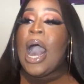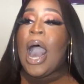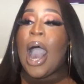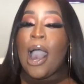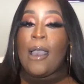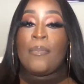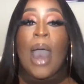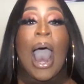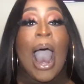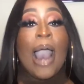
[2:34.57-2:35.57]

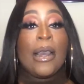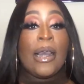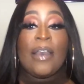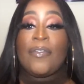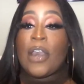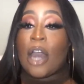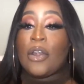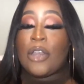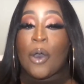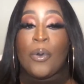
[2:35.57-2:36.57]
if y'all
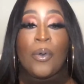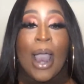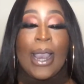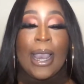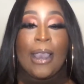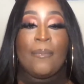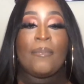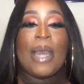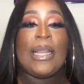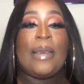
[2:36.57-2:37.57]
don't know who I am,
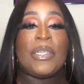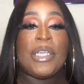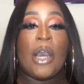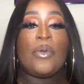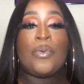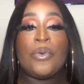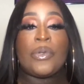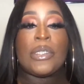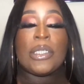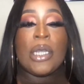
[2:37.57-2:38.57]
my name is Young
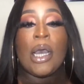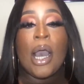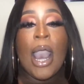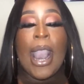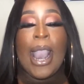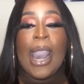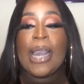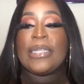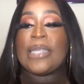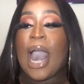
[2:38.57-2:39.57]
Rooks,
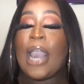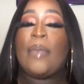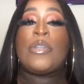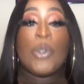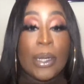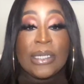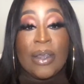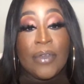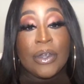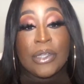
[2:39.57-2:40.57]
and I am
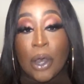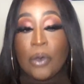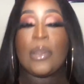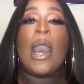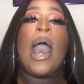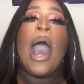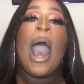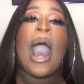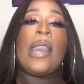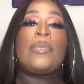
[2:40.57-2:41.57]
27 years old.
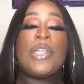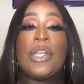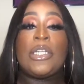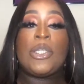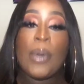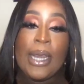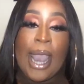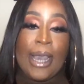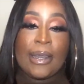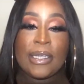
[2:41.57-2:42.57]
I am turning
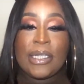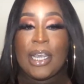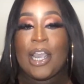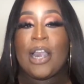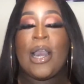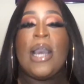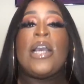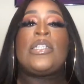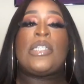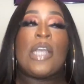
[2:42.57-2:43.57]
28 this year.
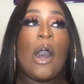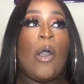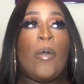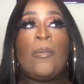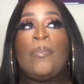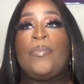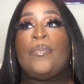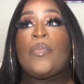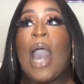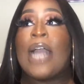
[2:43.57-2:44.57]
So,
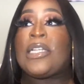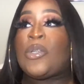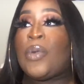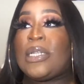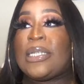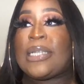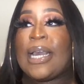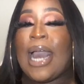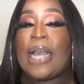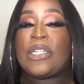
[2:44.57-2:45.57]
I just wanted to say
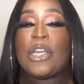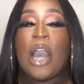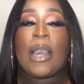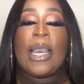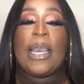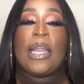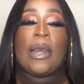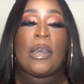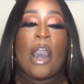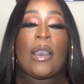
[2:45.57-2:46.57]
that so y'all
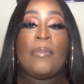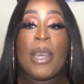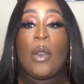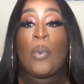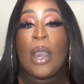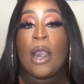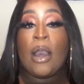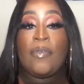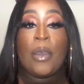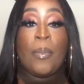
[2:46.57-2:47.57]
can be aware
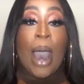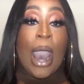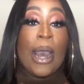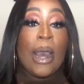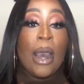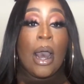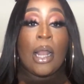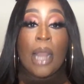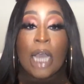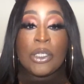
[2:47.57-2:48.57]
of the
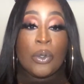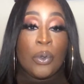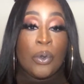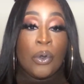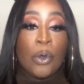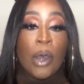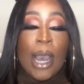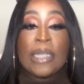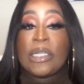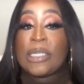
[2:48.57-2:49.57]
biological
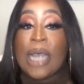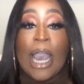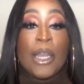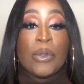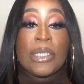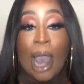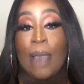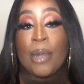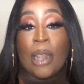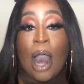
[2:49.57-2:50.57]
and societal
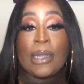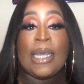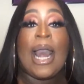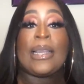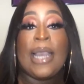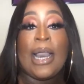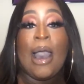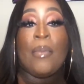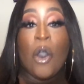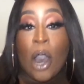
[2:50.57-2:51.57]
time clock that I think
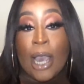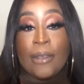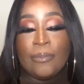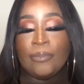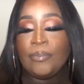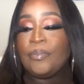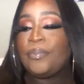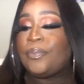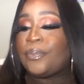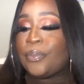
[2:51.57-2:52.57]
I'm on.
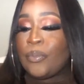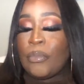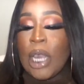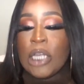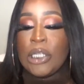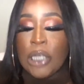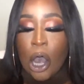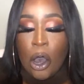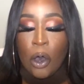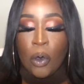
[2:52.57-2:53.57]

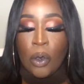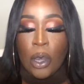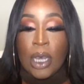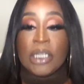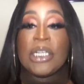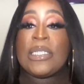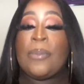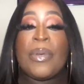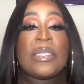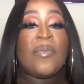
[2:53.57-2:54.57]
So just to
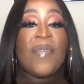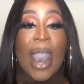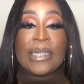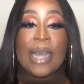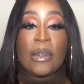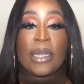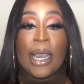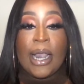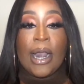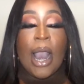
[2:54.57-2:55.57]
put some facts out
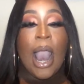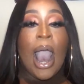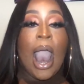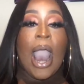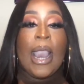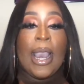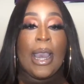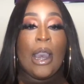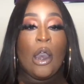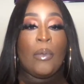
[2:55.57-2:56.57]
there, I
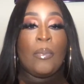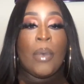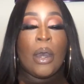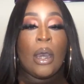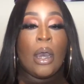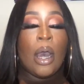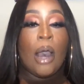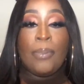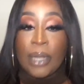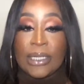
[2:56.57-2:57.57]
am
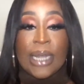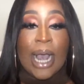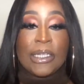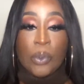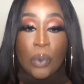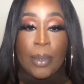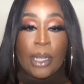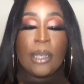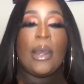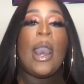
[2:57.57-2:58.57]
a plus-sized
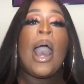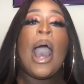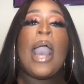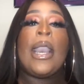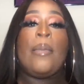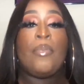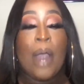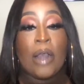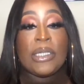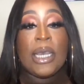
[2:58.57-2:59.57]
woman. I am
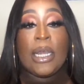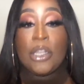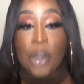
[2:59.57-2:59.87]
brown-skinned,